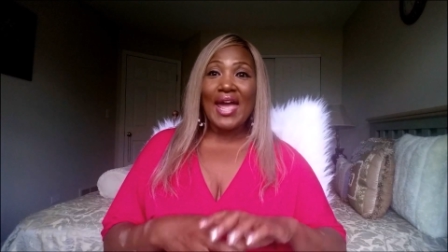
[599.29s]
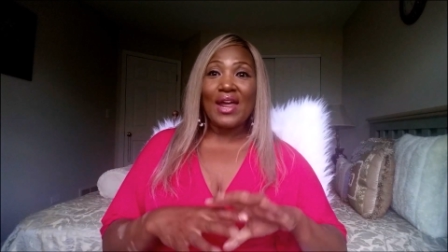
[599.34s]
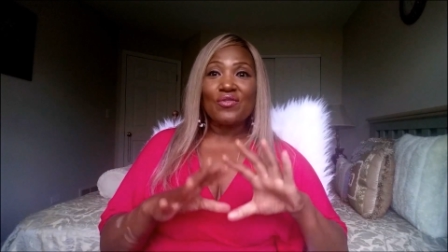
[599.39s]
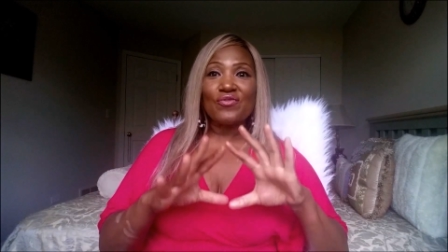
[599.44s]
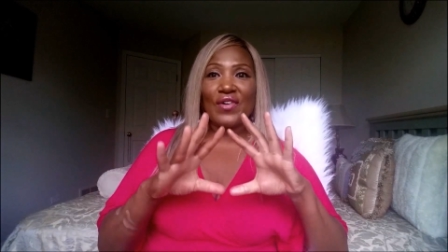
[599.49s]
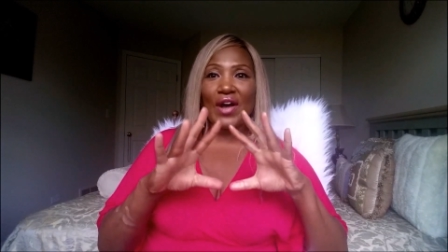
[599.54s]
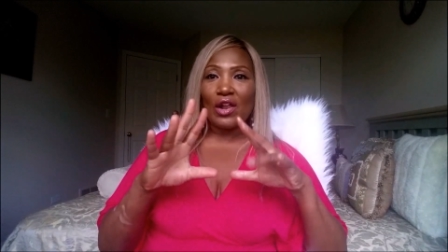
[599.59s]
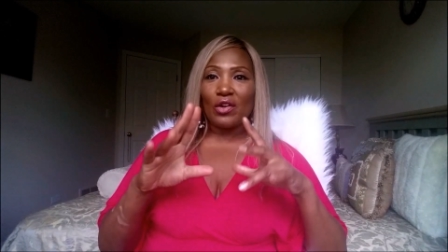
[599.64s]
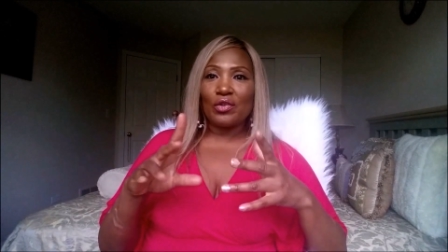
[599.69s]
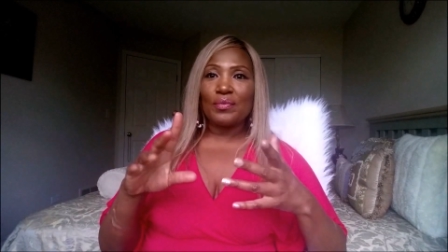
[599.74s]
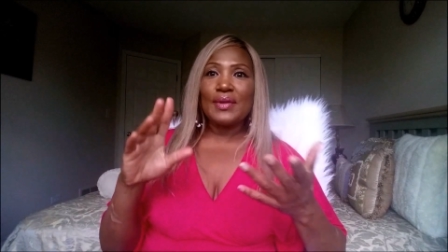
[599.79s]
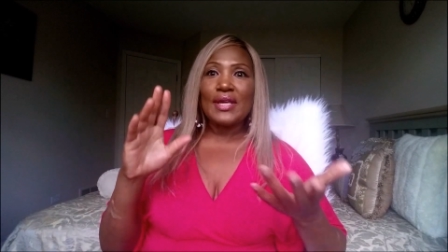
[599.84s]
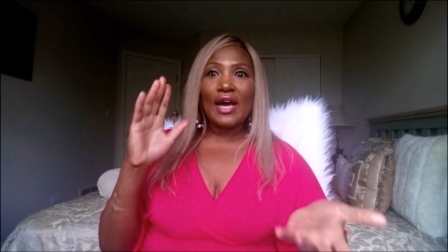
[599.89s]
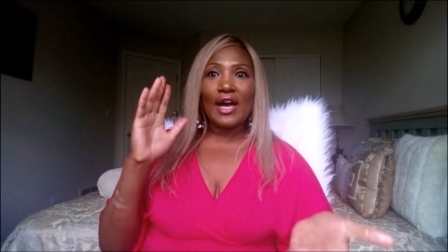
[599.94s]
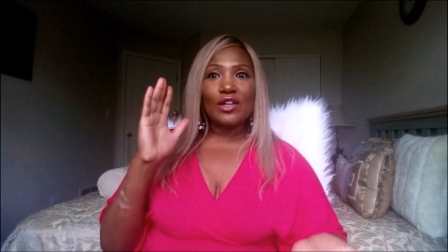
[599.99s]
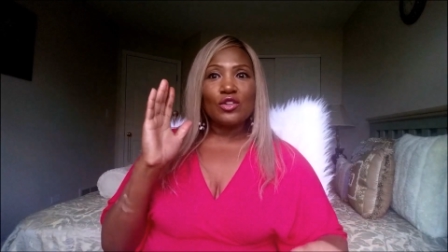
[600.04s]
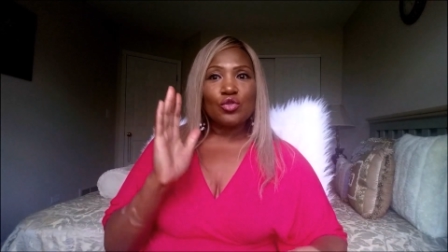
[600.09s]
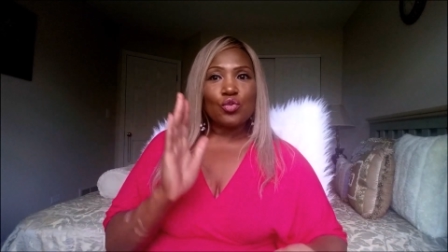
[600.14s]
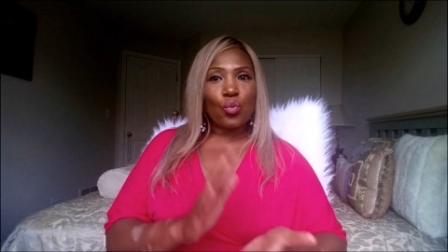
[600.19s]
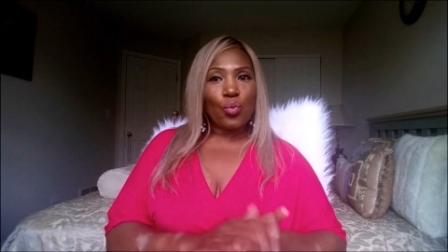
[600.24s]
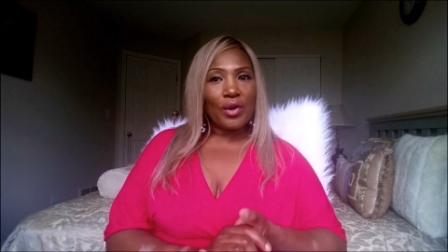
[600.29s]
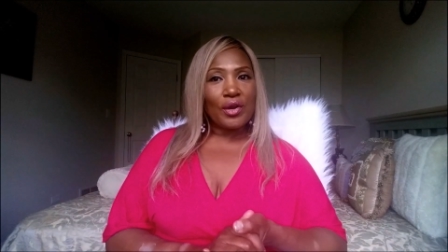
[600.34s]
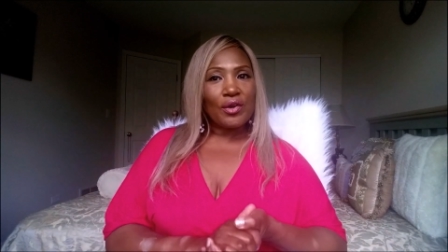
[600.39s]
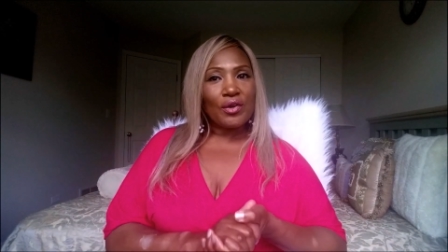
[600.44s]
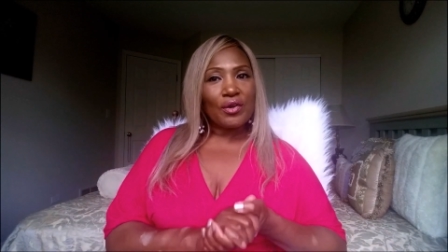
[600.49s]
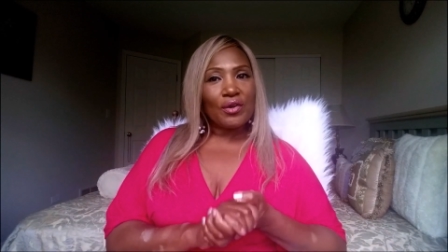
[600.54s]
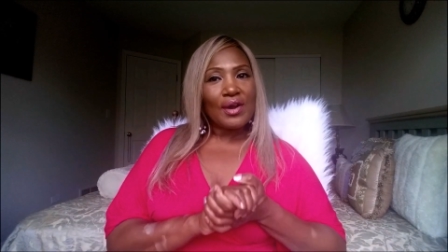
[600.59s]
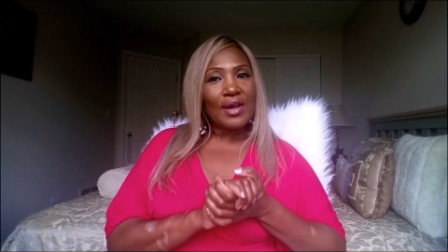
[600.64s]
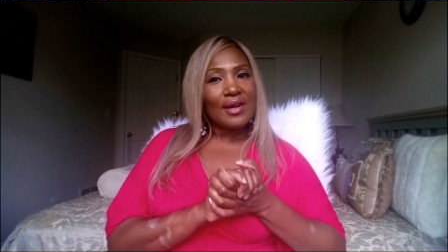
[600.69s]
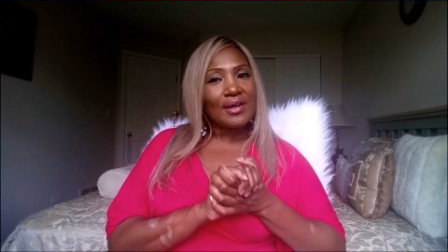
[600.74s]
and follow me on
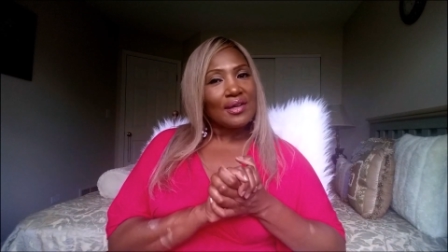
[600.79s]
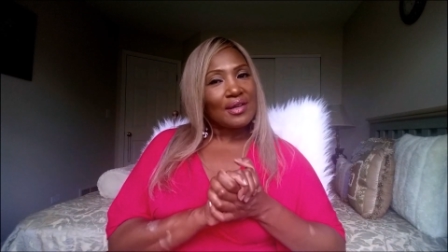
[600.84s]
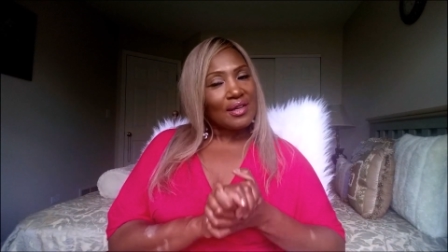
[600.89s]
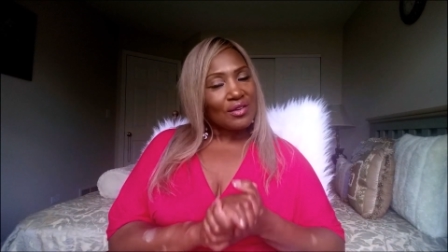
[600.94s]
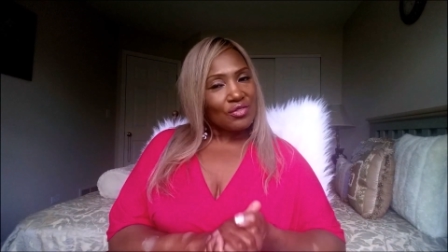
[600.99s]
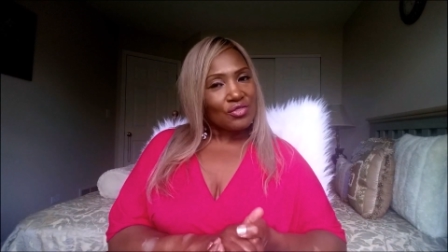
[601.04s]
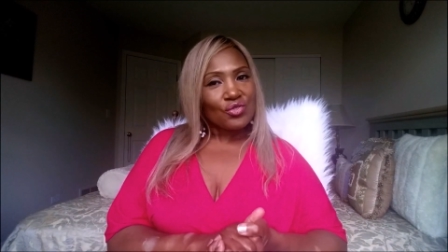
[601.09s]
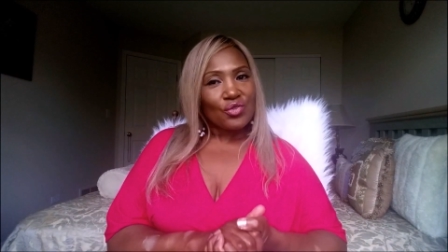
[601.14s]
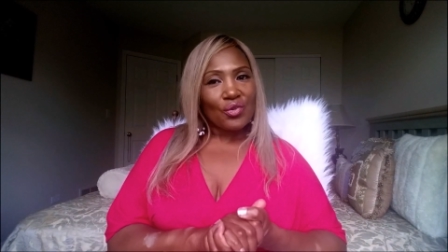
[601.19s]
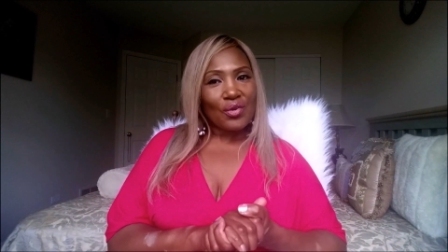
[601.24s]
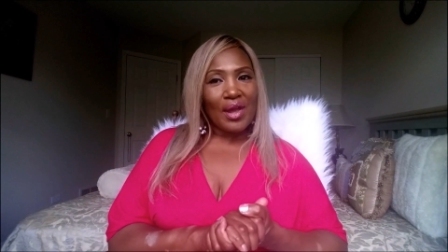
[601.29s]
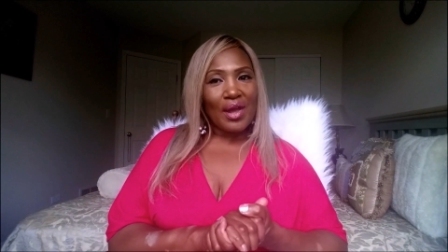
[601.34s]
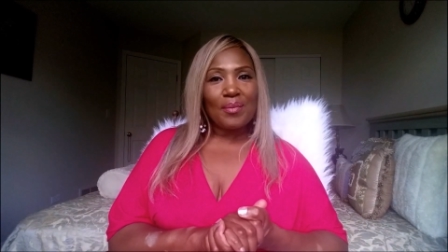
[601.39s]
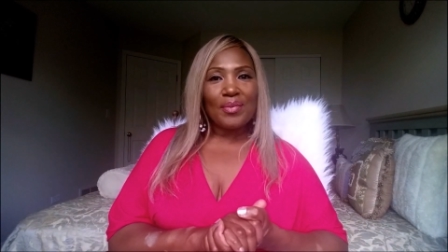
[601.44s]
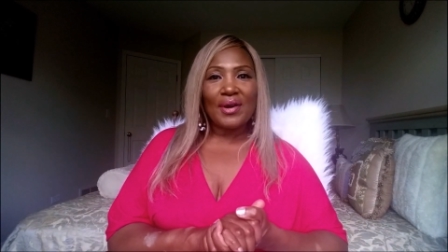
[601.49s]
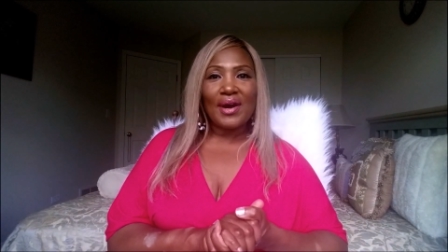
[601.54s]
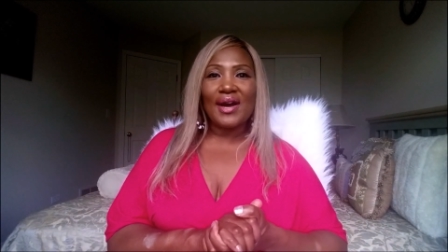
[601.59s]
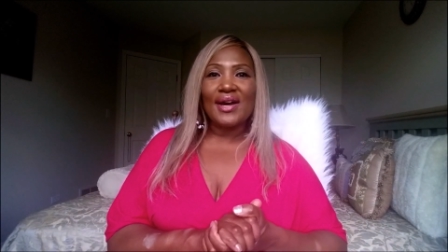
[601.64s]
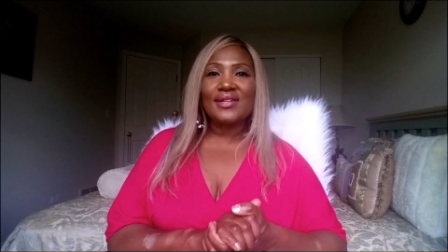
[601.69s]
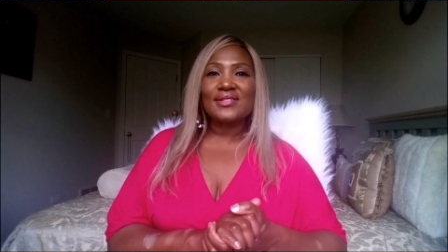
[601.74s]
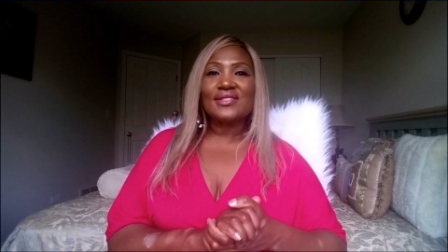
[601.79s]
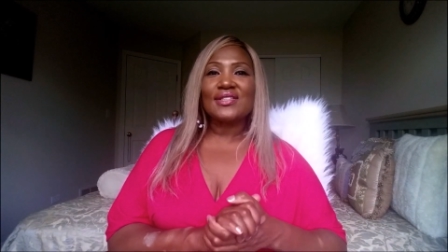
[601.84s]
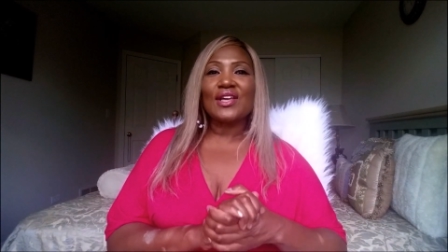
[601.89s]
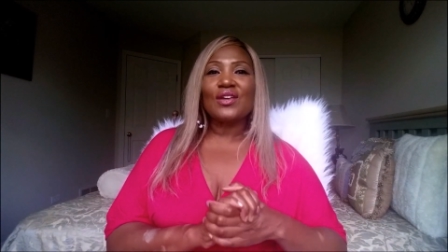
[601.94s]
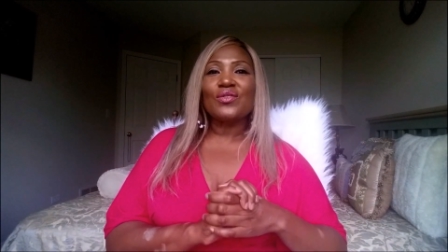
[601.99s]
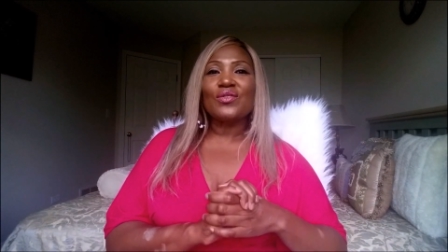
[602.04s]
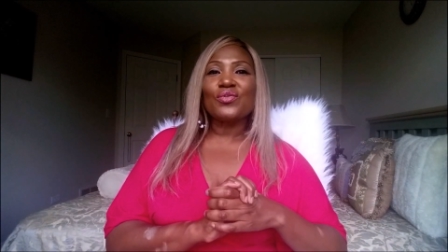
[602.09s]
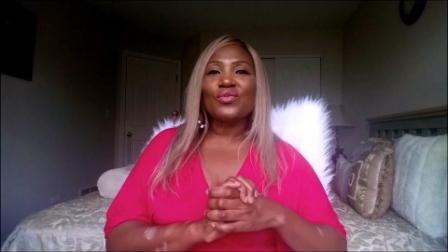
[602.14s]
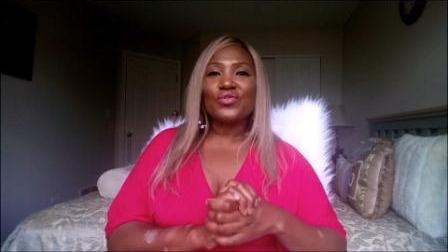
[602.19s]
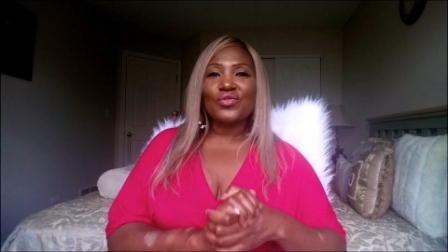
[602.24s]
Twitter and Instagram, guys.
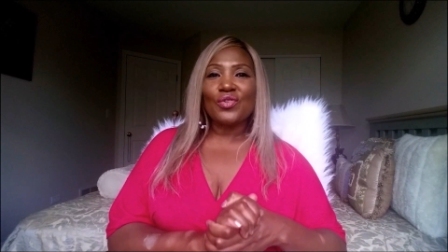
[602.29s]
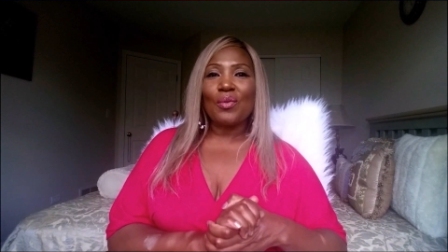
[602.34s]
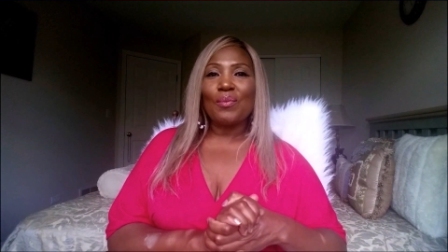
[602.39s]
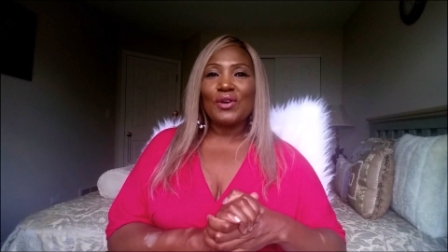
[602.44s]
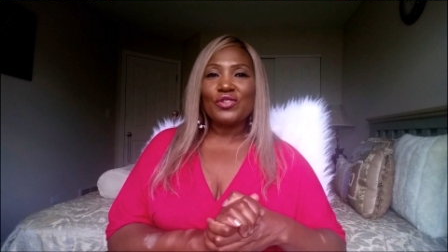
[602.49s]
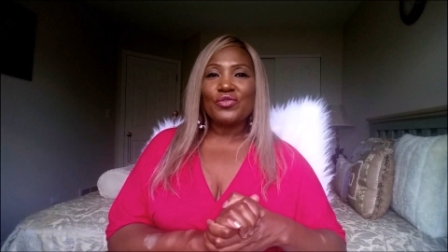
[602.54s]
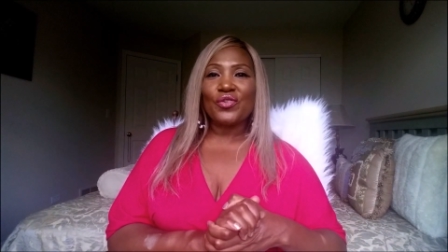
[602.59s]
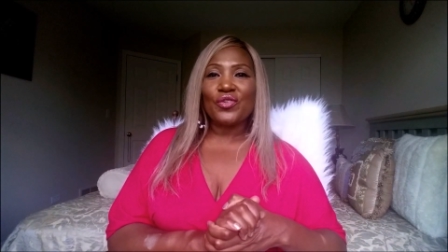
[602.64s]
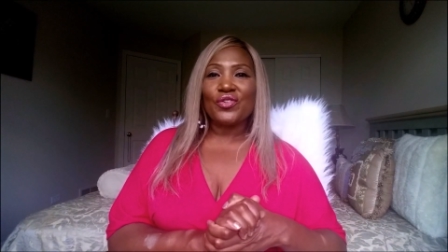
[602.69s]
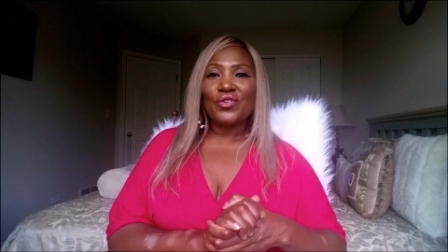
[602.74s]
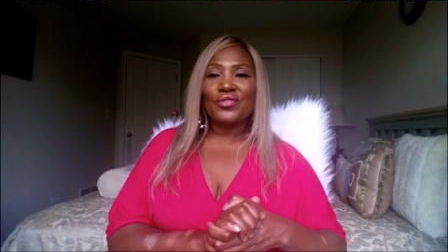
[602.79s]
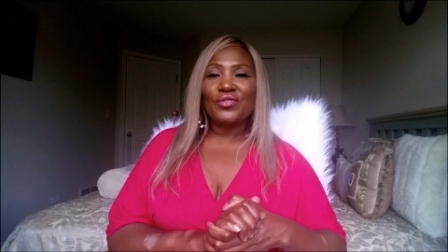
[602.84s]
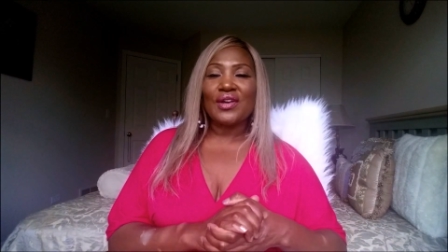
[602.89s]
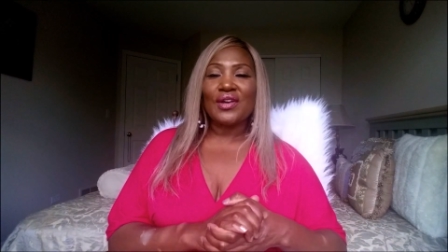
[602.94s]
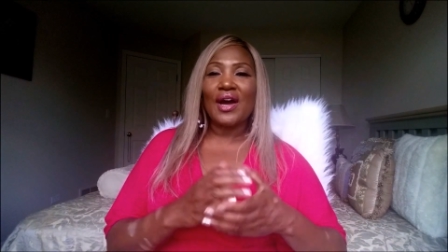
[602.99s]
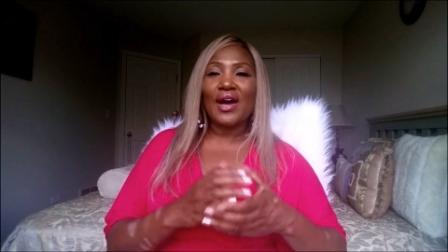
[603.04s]
Thank you so much for your